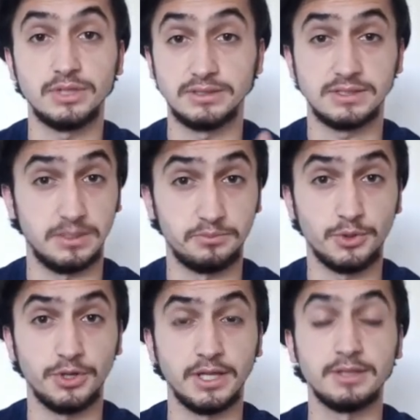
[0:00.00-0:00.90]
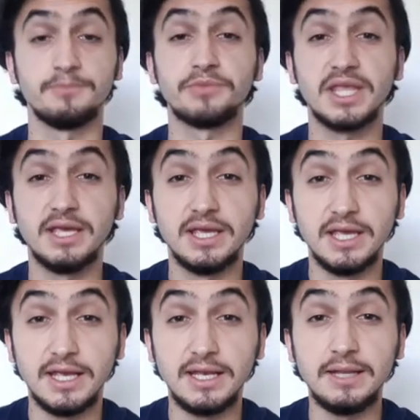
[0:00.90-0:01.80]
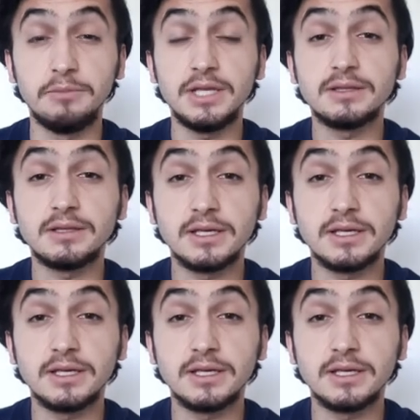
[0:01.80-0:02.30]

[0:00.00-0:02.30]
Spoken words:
its point, limit